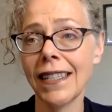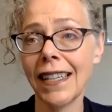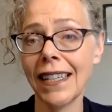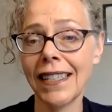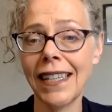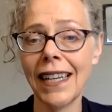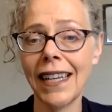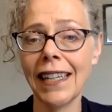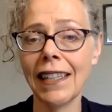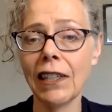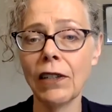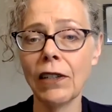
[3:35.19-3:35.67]
a
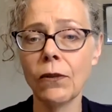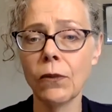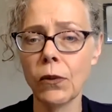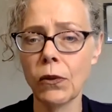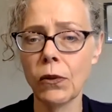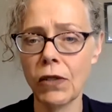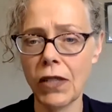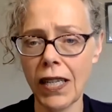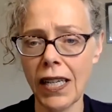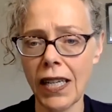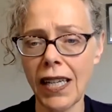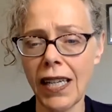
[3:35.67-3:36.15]
daily
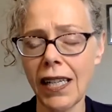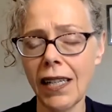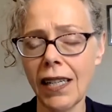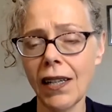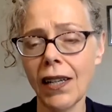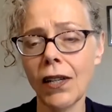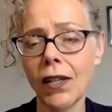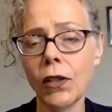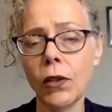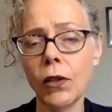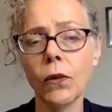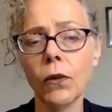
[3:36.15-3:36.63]
routine
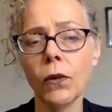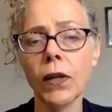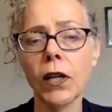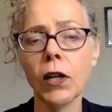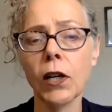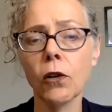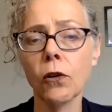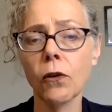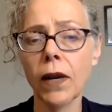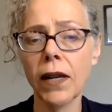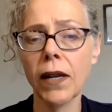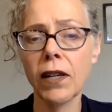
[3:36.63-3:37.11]
and you want a
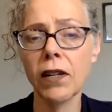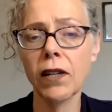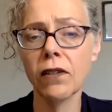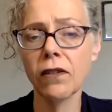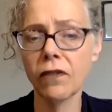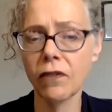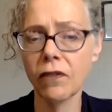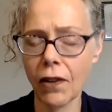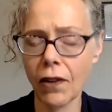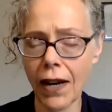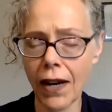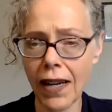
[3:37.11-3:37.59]
greater
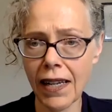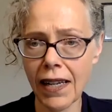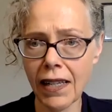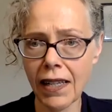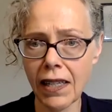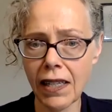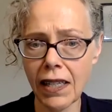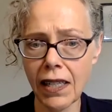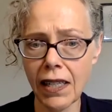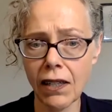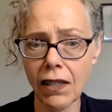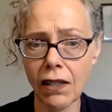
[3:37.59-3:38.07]

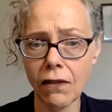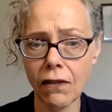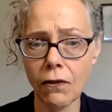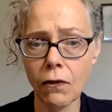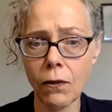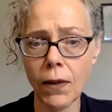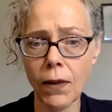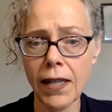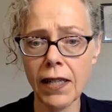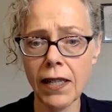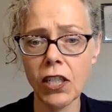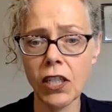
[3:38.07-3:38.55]
variety of a
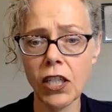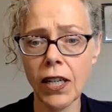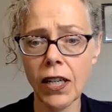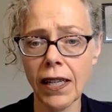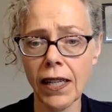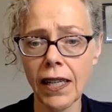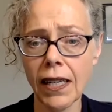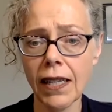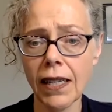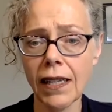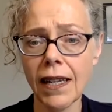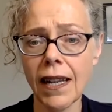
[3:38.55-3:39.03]
way to check
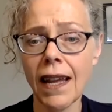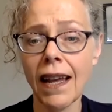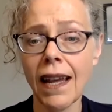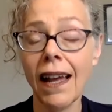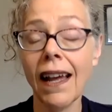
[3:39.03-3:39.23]
in,